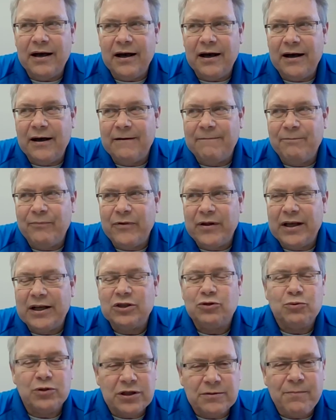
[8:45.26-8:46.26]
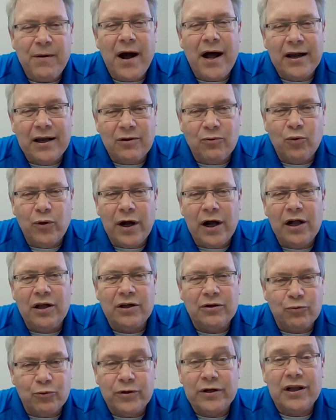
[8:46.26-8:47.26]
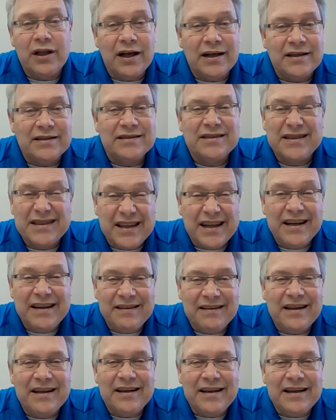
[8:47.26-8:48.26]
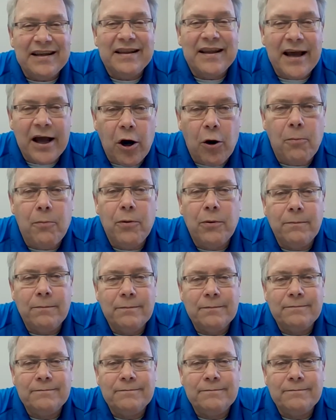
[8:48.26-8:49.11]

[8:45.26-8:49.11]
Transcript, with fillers: uh, has responded well and realizes they, they need the help.